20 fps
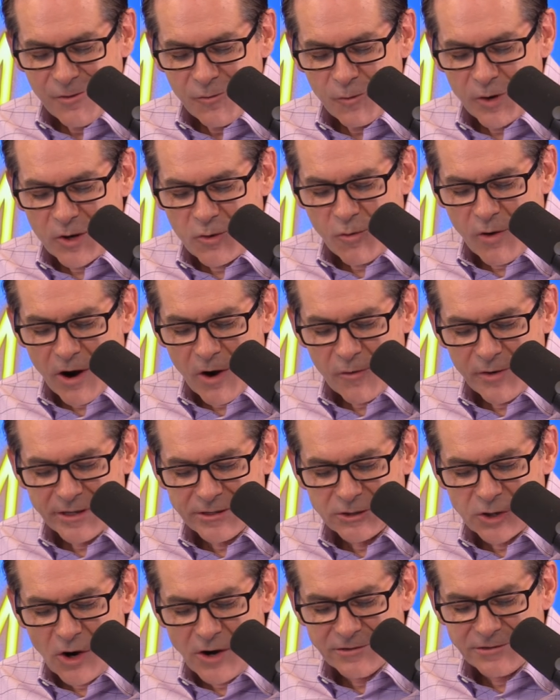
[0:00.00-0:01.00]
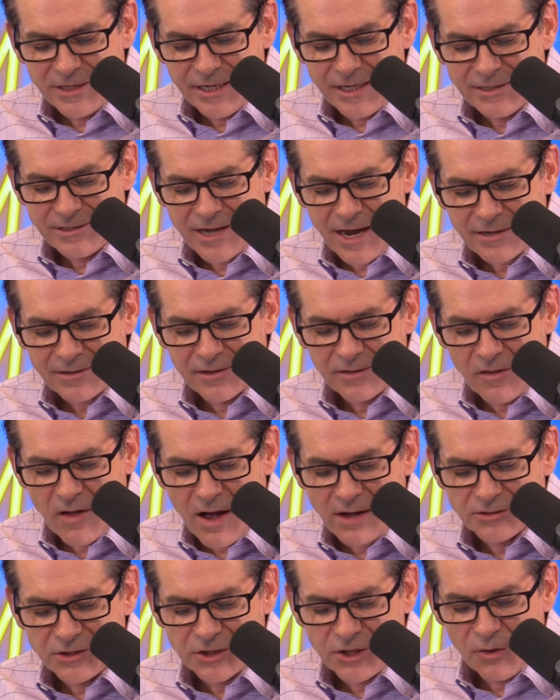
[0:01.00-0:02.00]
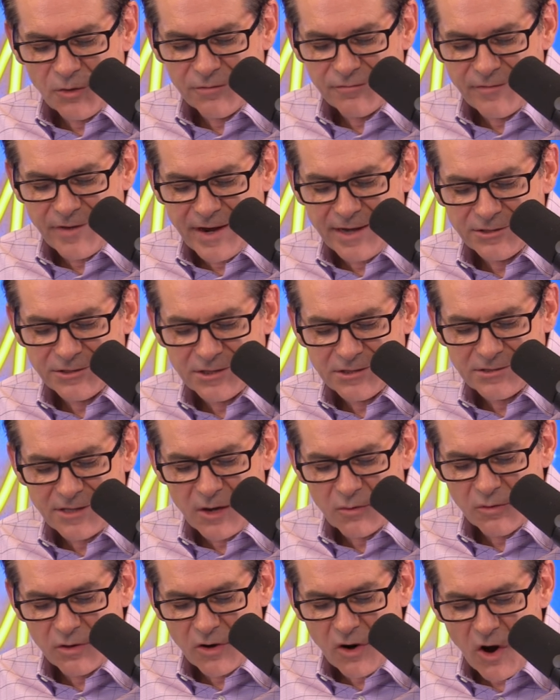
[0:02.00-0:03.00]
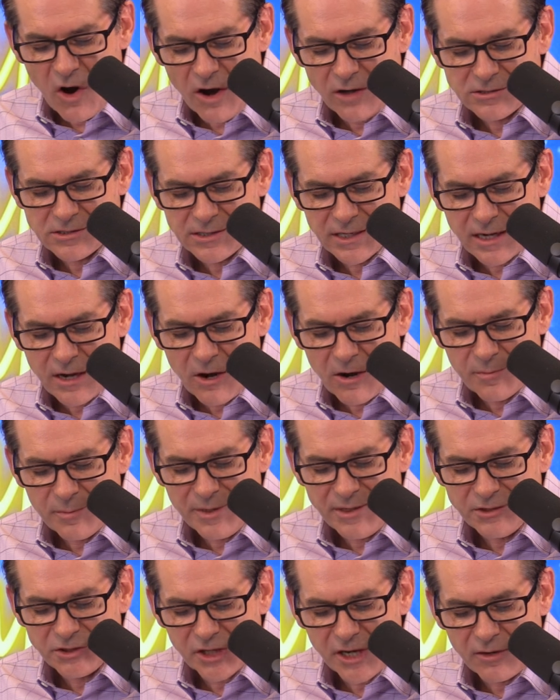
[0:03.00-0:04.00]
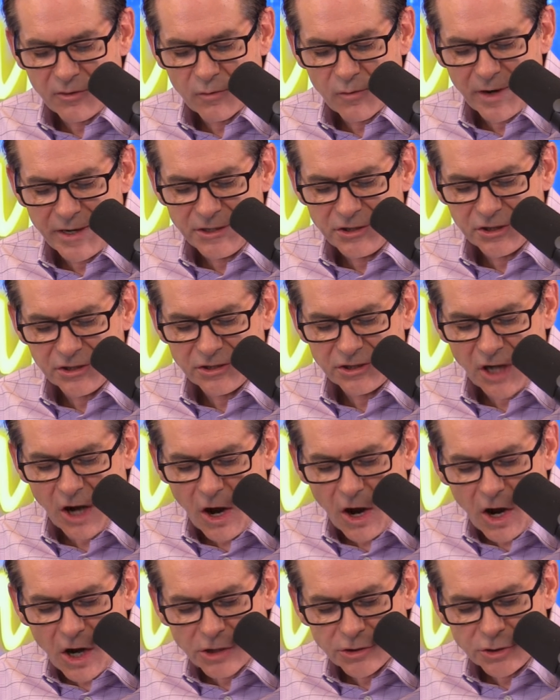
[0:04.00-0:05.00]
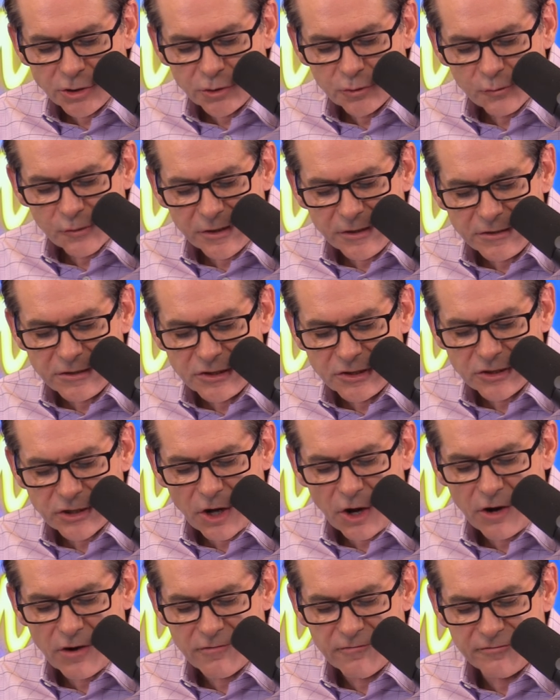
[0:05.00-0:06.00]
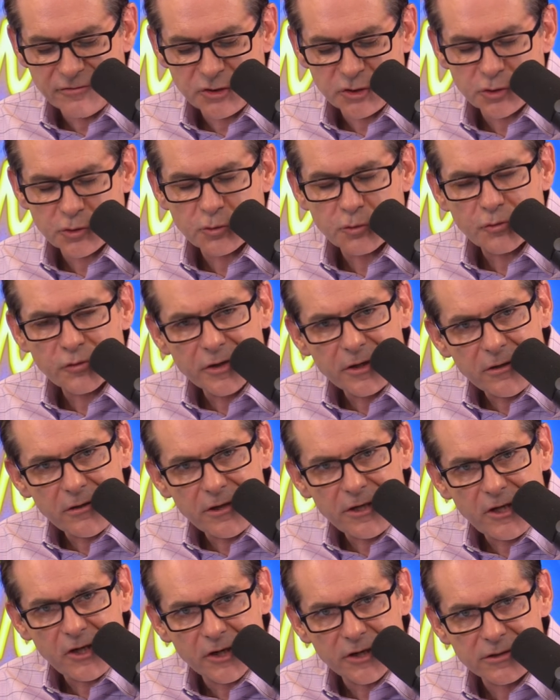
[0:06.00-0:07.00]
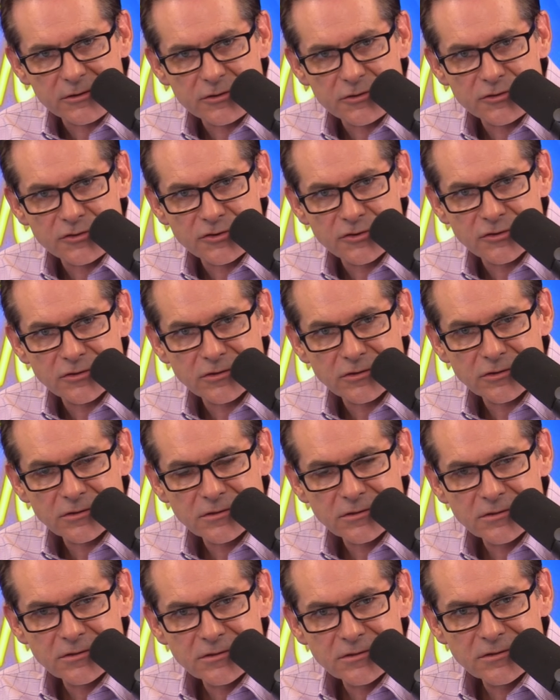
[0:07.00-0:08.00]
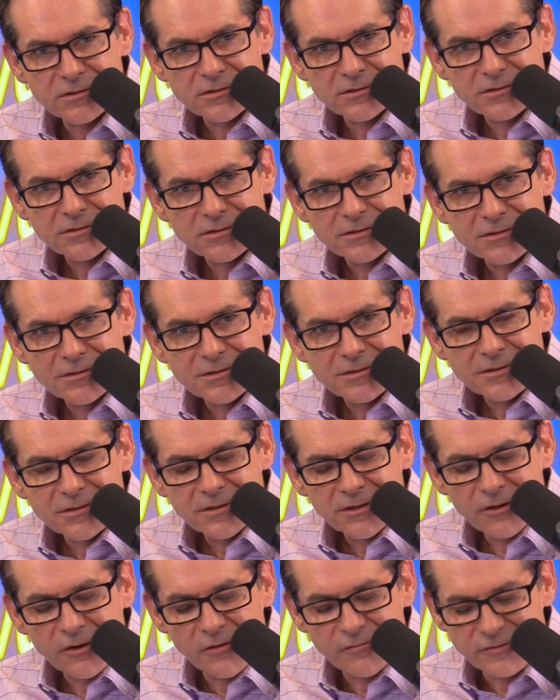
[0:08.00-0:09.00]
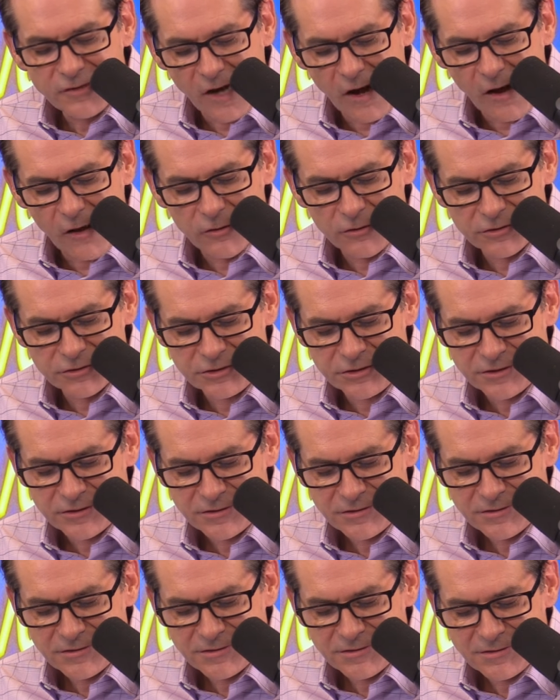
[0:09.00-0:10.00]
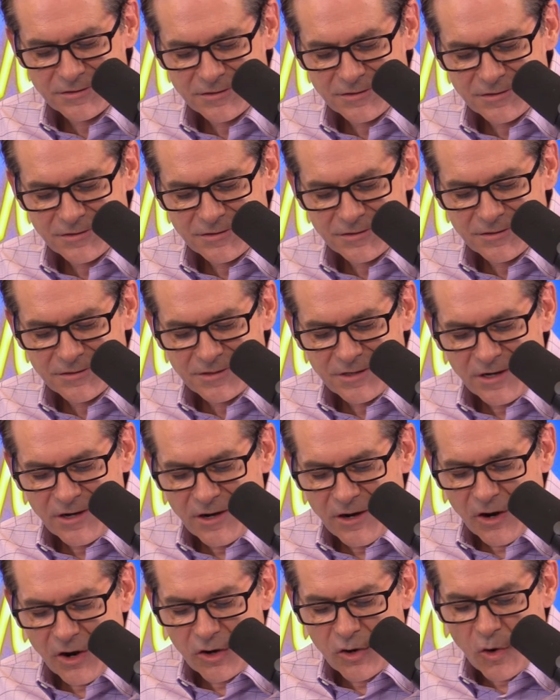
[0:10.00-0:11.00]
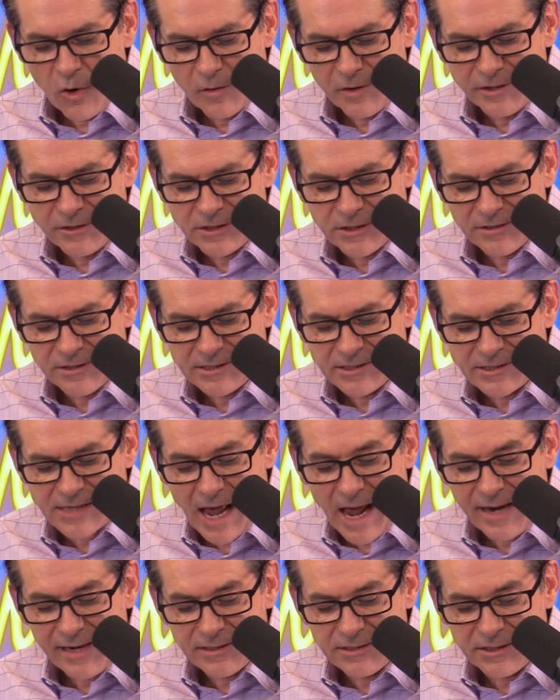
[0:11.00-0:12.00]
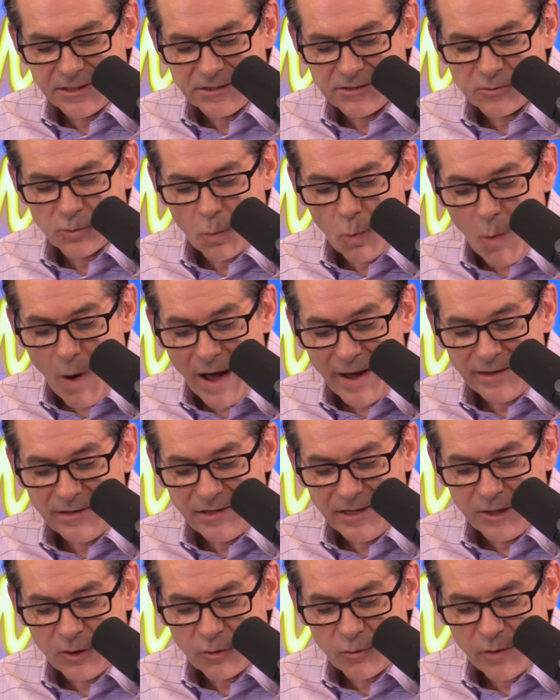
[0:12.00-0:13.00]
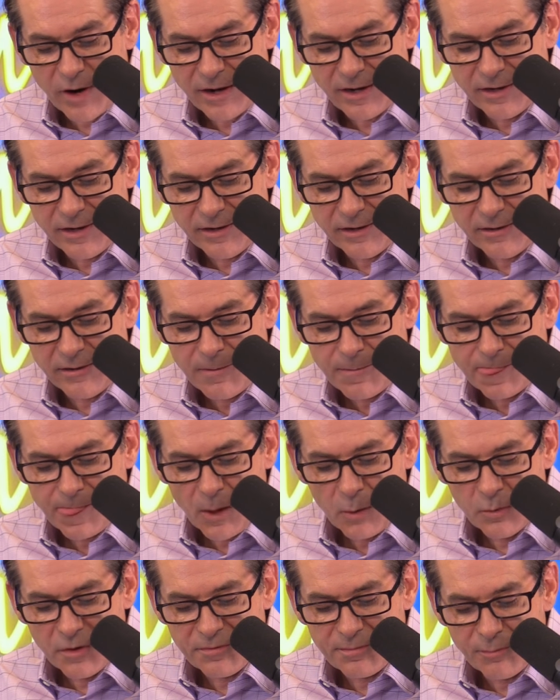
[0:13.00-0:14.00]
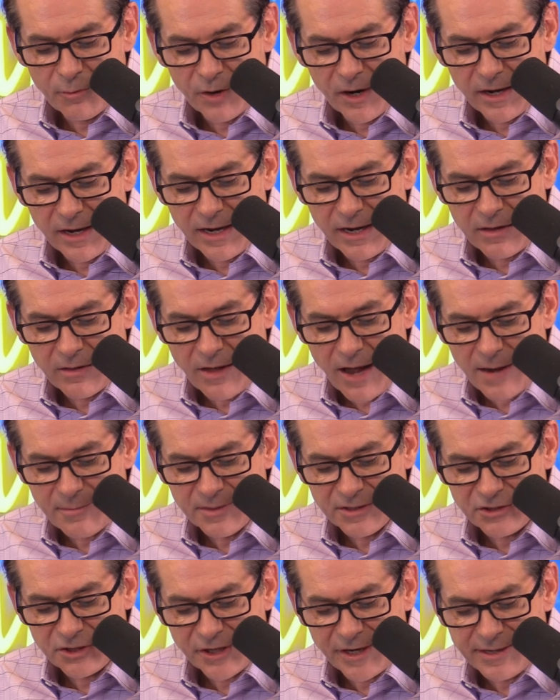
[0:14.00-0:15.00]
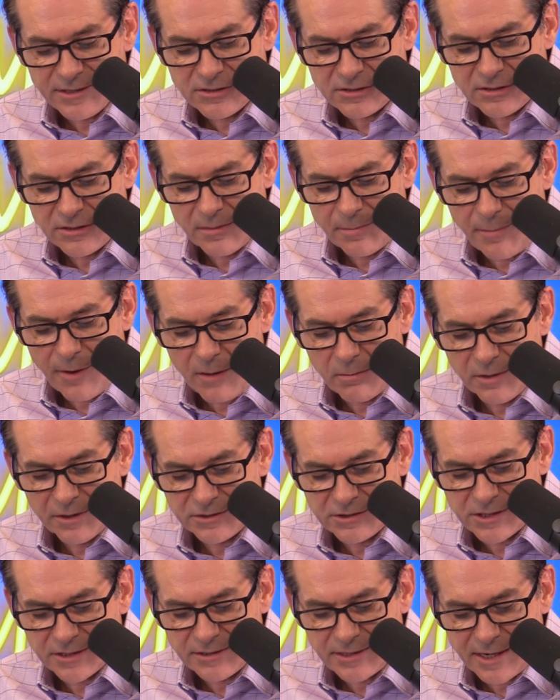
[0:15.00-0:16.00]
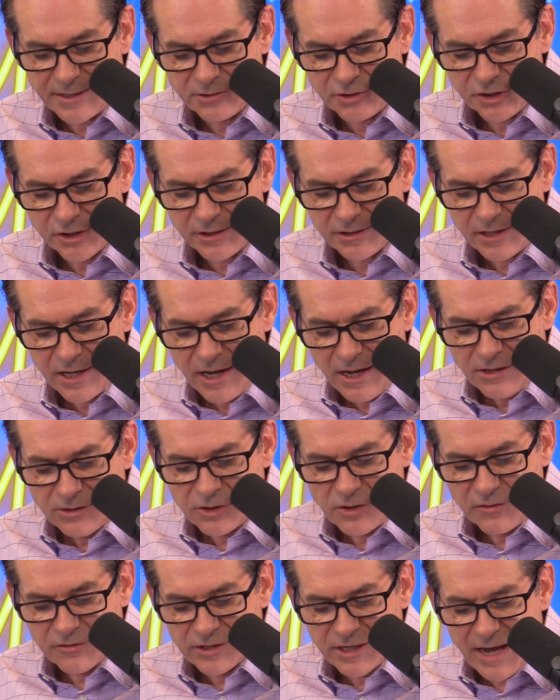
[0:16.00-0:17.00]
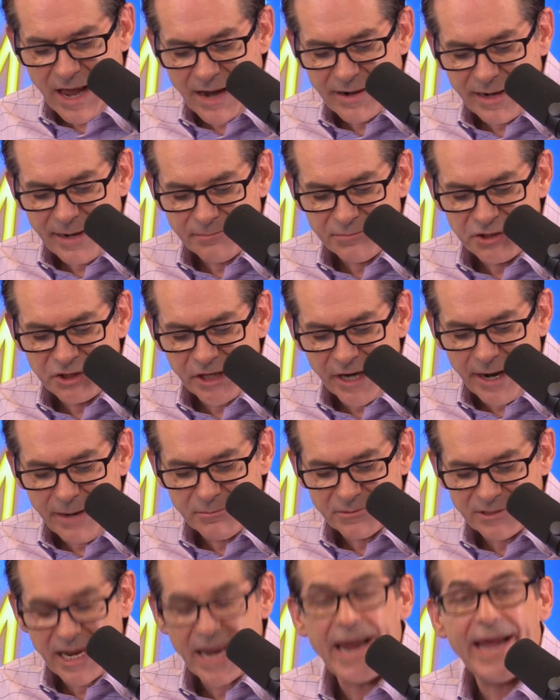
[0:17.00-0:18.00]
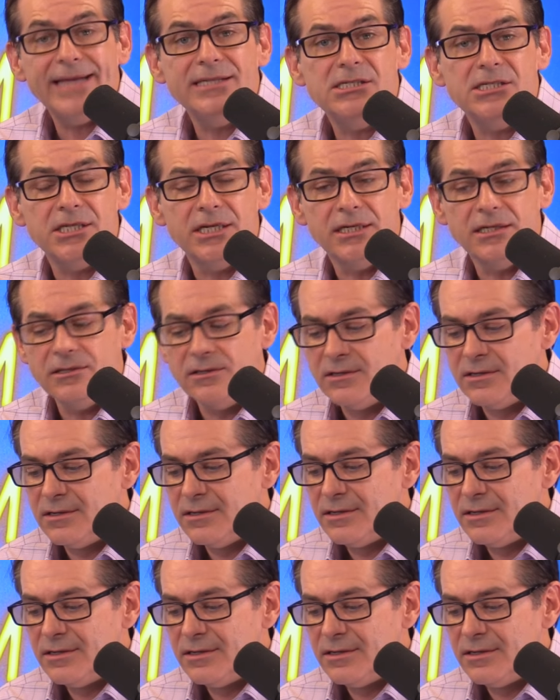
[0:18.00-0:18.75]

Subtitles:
requiring daunting technological advances that will cost the coming generations hundreds of trillions of dollars, according to the scientist widely credited with bringing climate change to the public's attention. So there's a guy named James Hansen.